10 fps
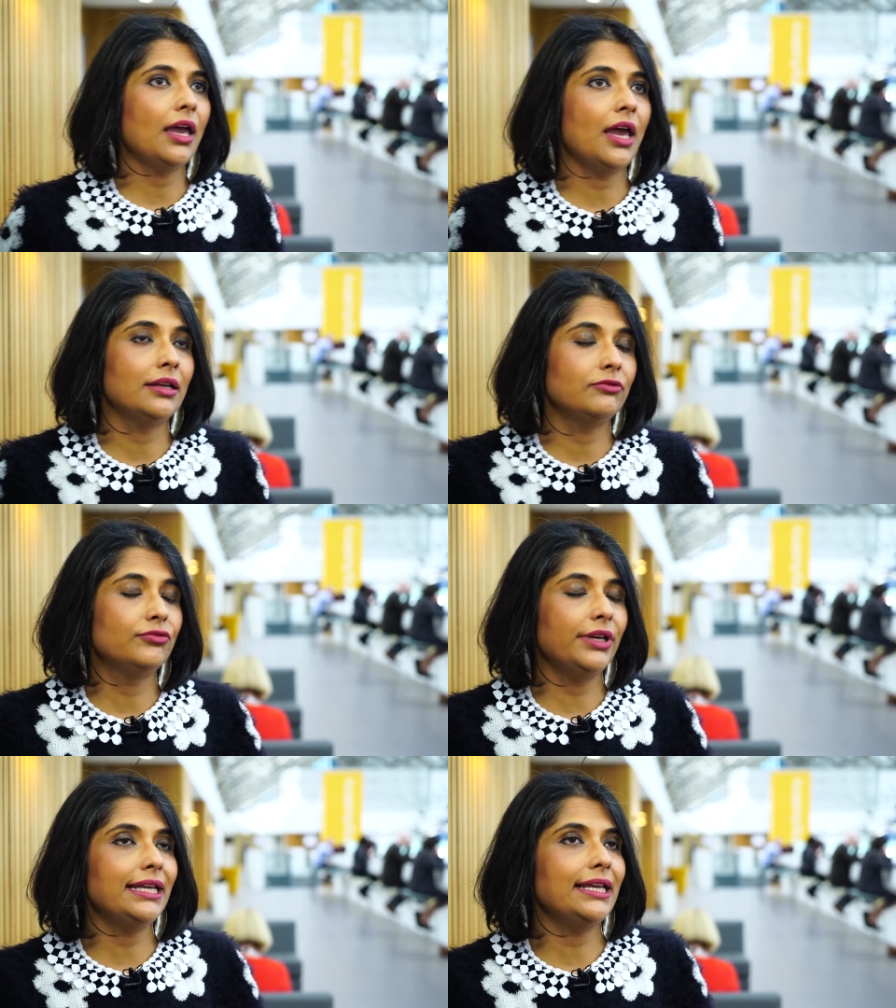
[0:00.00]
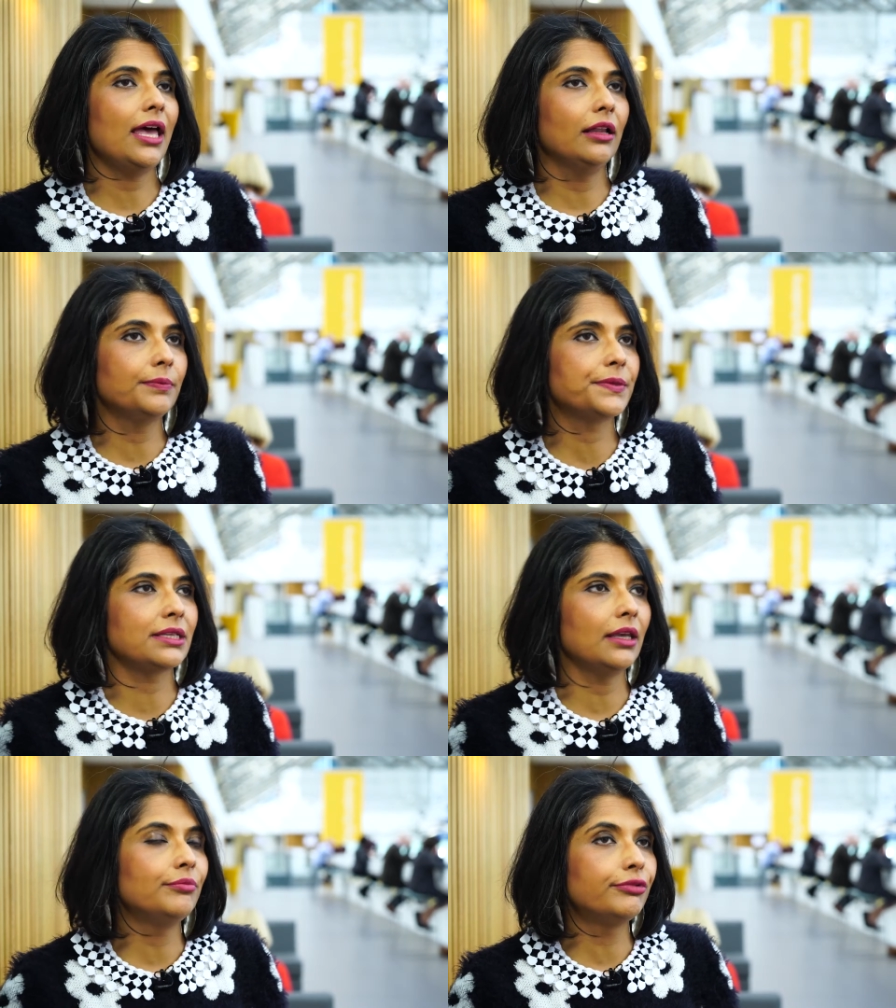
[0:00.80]
and really
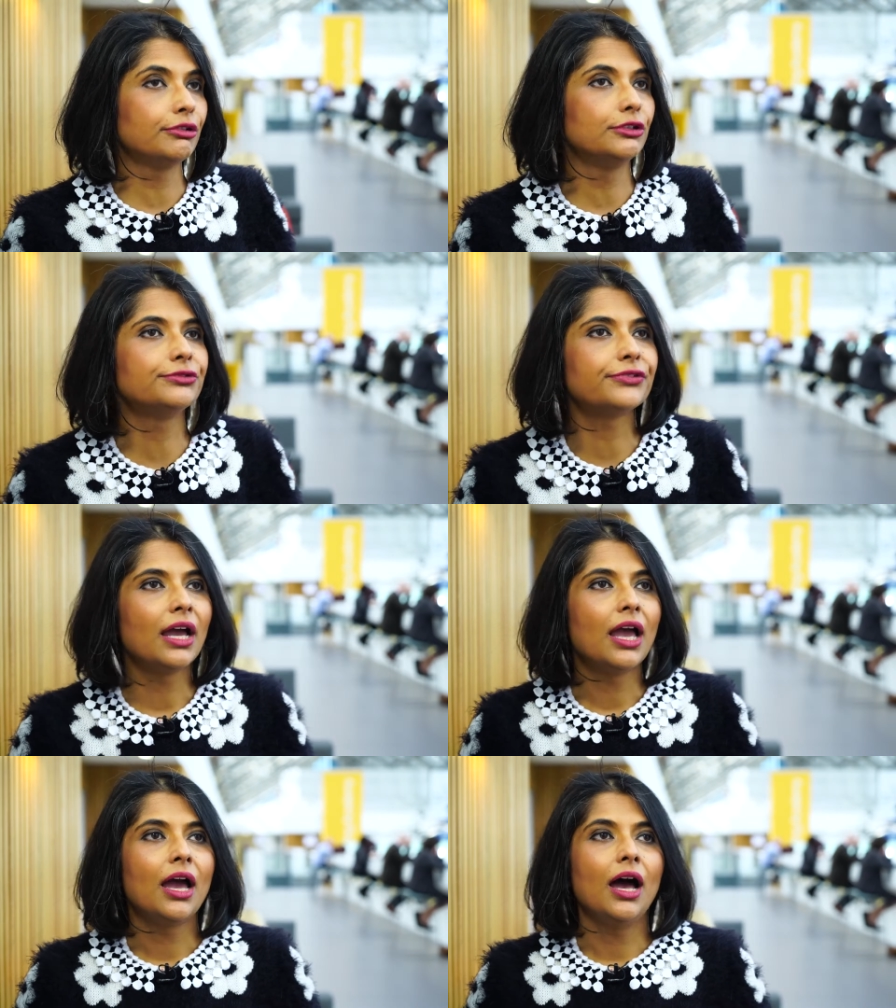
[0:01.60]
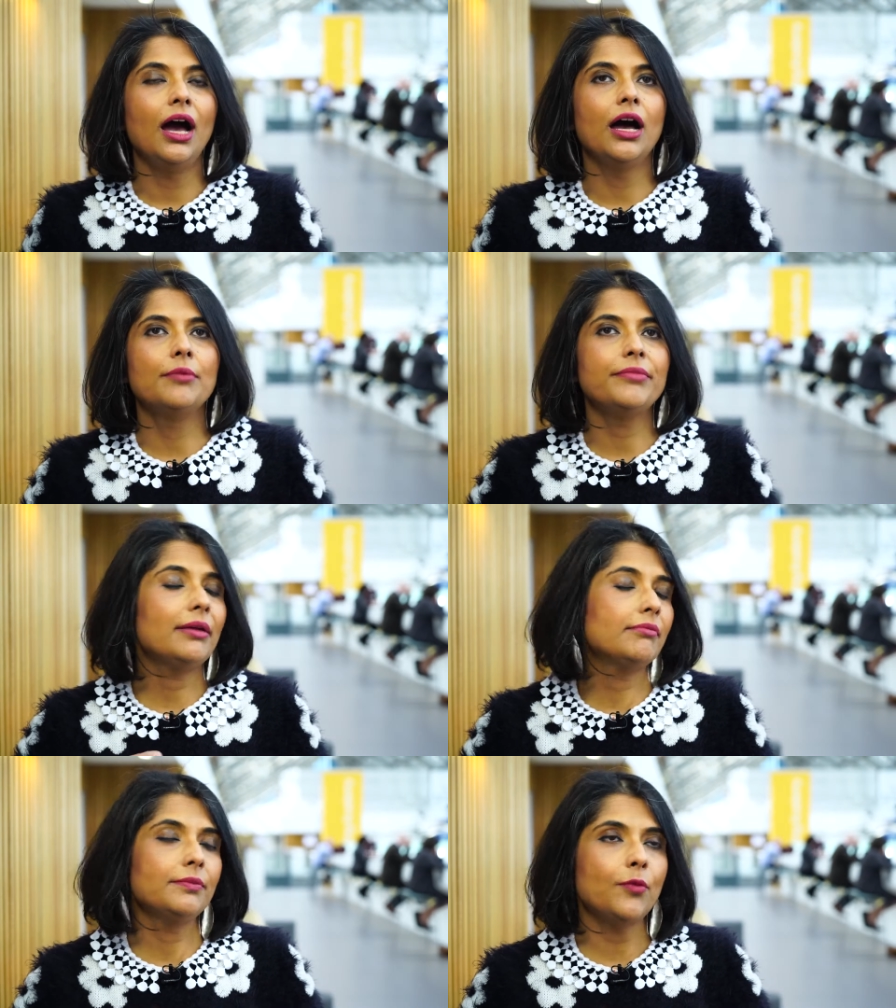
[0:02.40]
helps improve um,
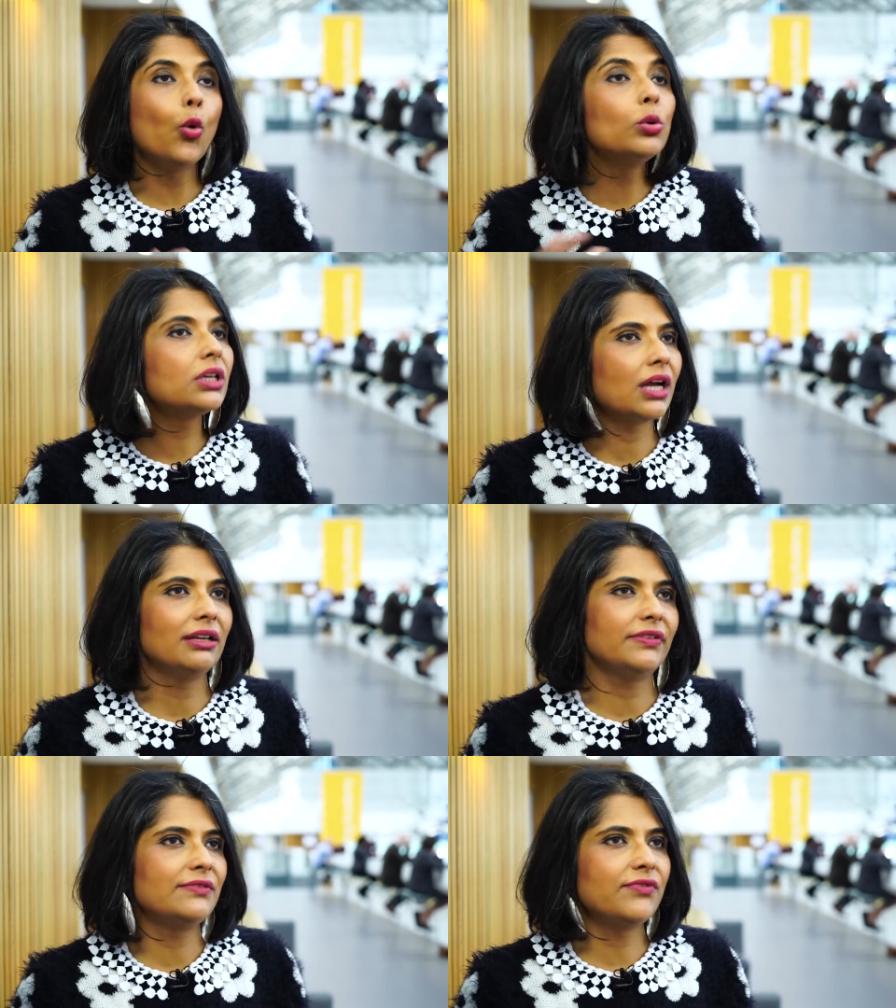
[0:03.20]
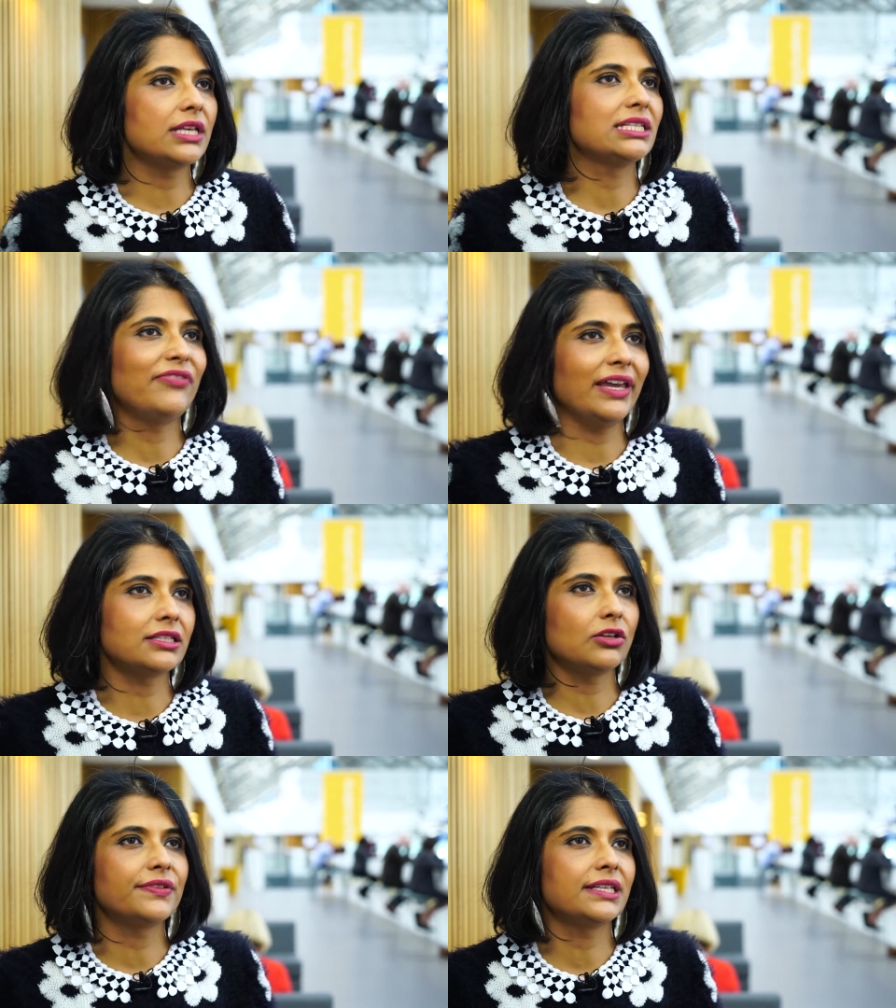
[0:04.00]
all the kind of adverse
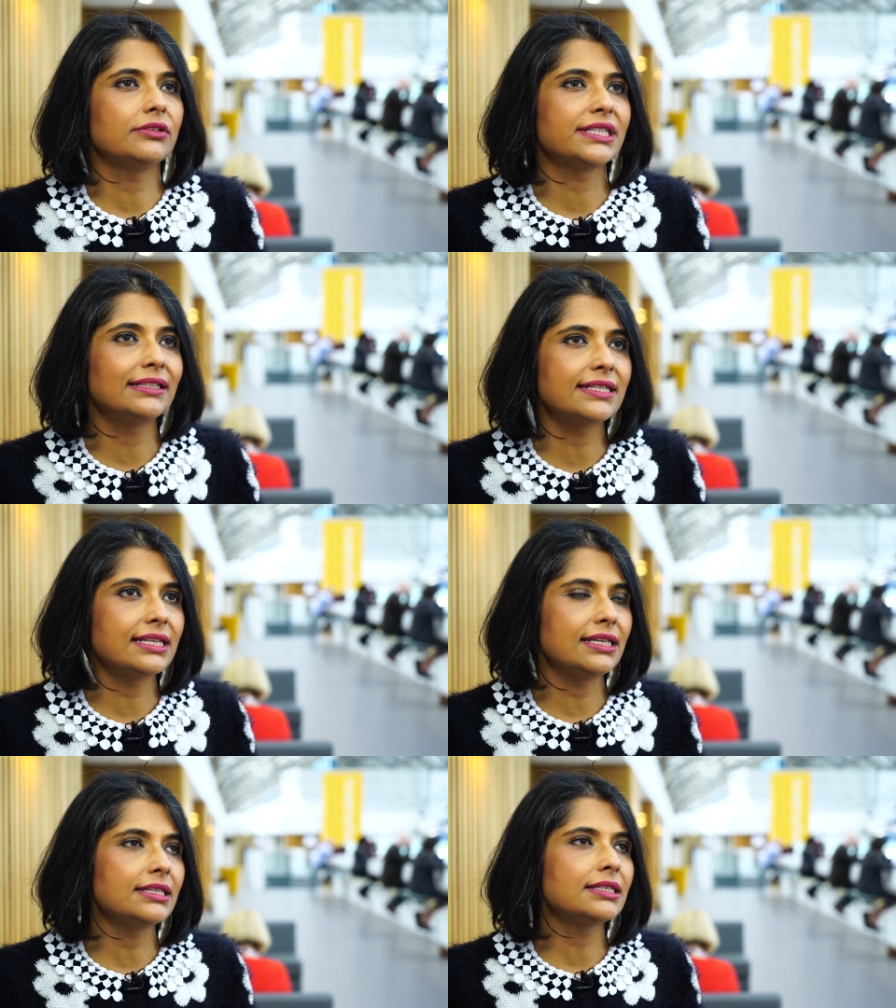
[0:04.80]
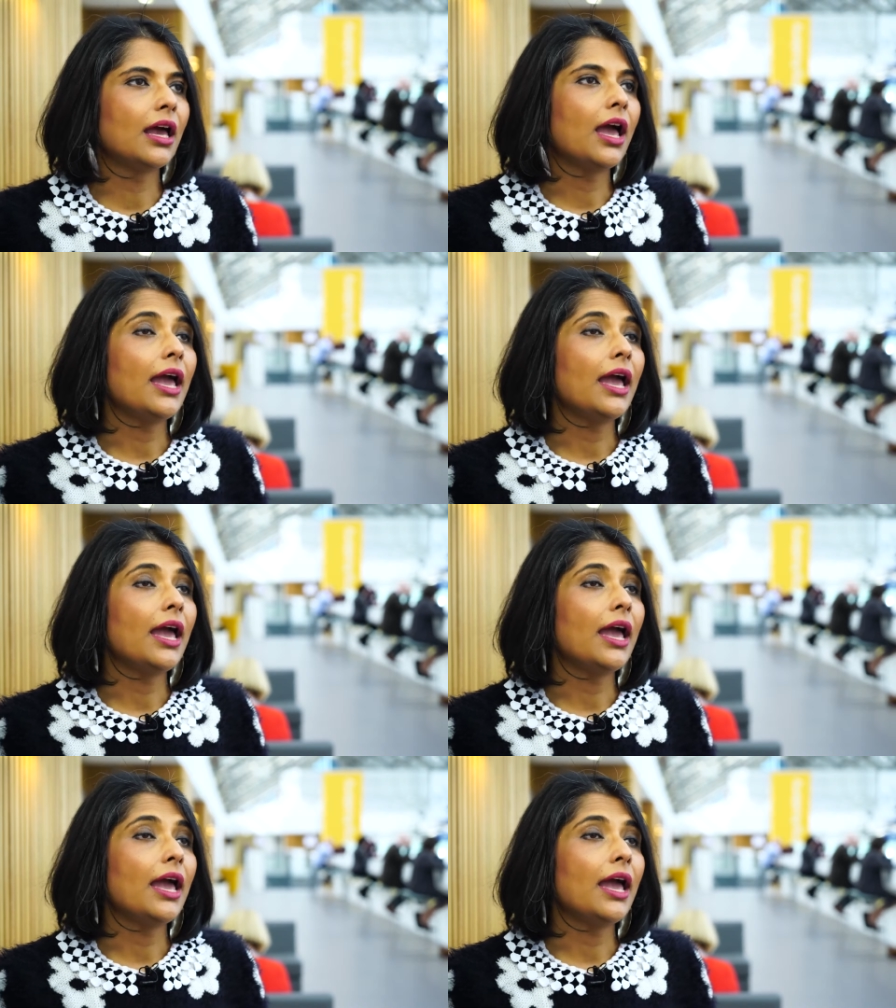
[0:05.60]
effects of sickle cell disease.